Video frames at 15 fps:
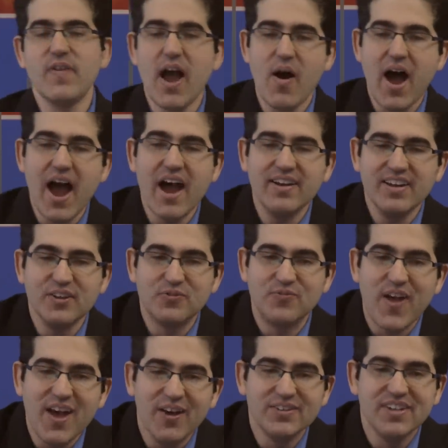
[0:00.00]
of how ID has
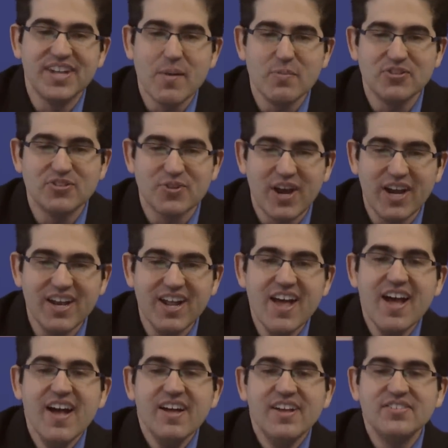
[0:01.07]
failed to demonstrate
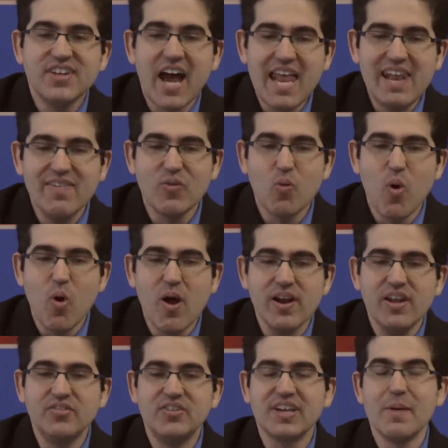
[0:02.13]
scientific warrant
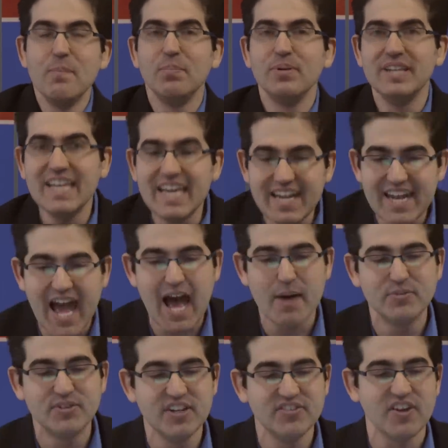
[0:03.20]
is the complete
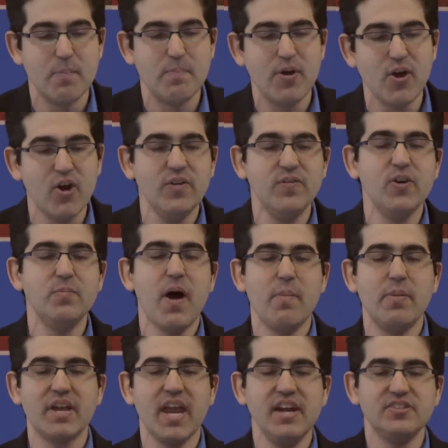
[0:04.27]
absence of peer-reviewed
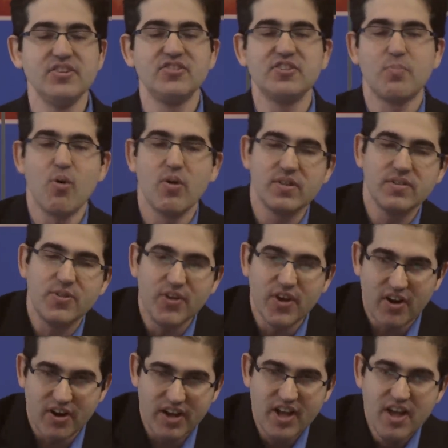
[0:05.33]
publications supporting the
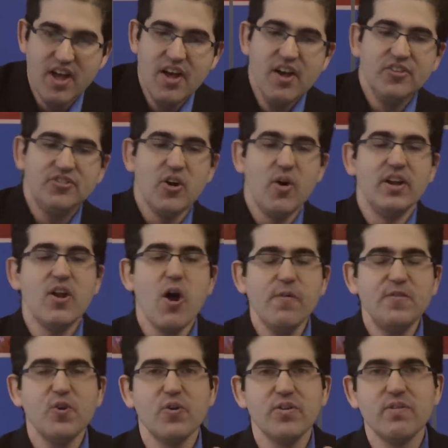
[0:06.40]
theory. So in no
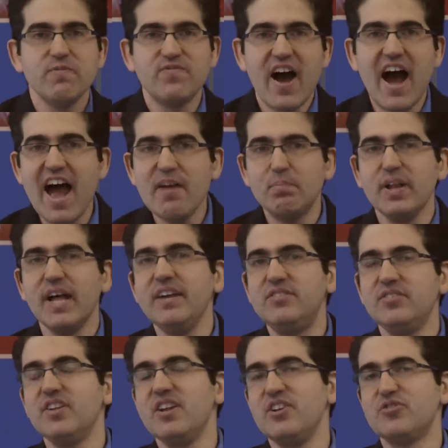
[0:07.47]
fewer than five
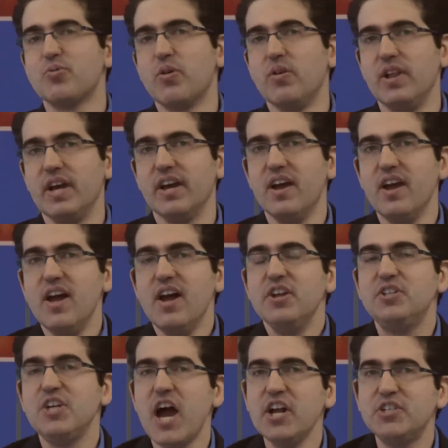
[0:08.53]
places in his ruling,
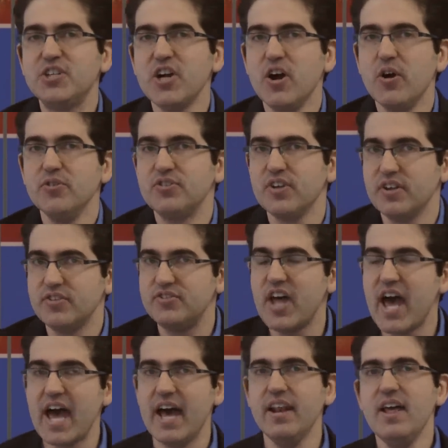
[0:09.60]
Judge Jones
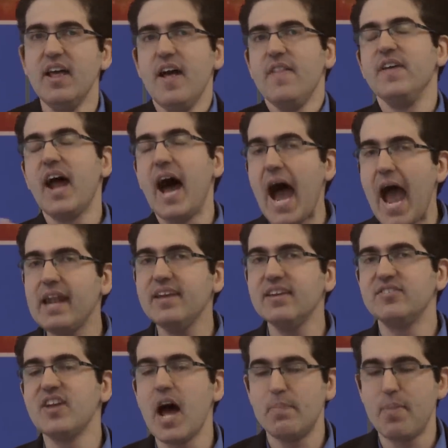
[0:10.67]
said that ID
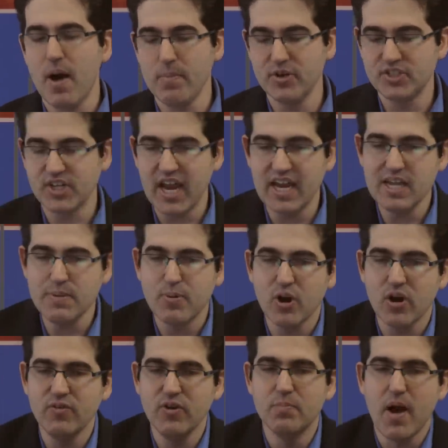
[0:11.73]
has not published any
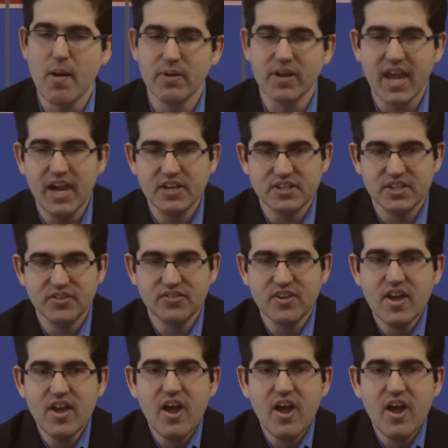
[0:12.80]
peer-reviewed publications.